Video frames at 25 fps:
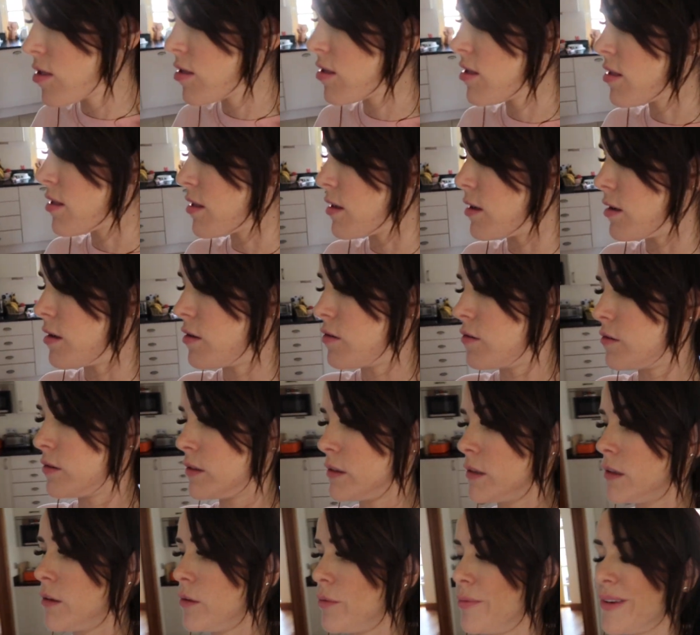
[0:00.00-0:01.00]
So
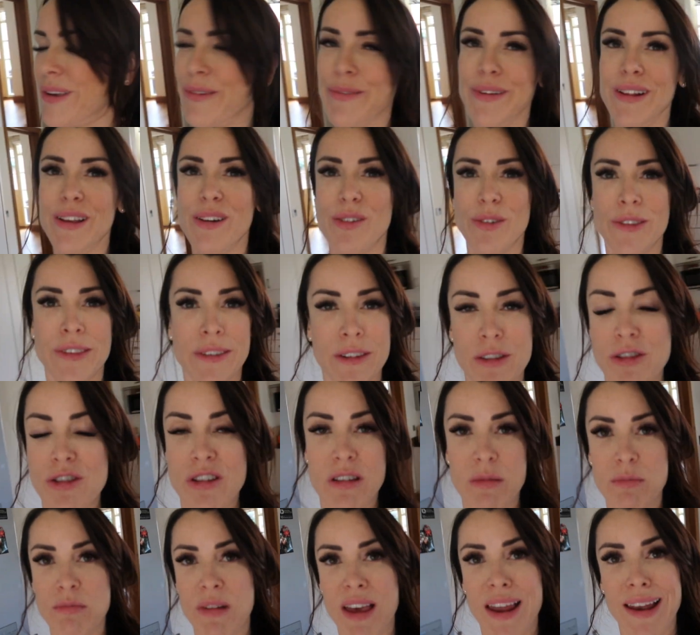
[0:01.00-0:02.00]
we will go to the
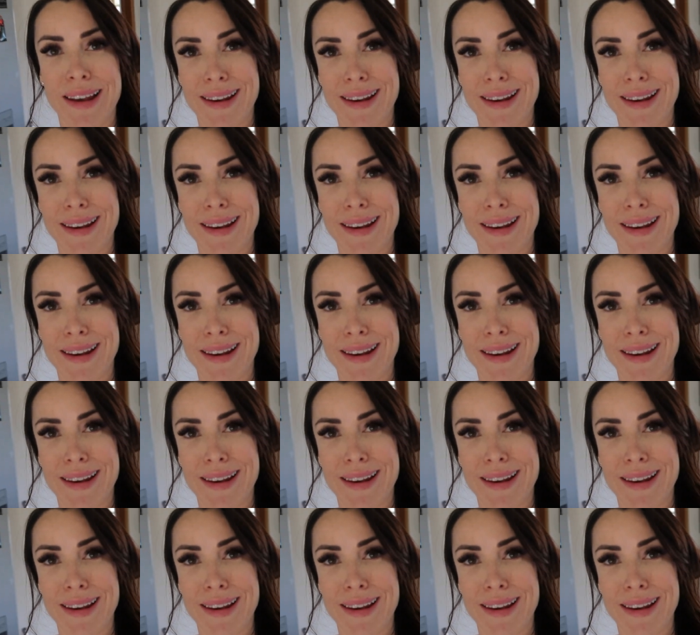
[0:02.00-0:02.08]
gym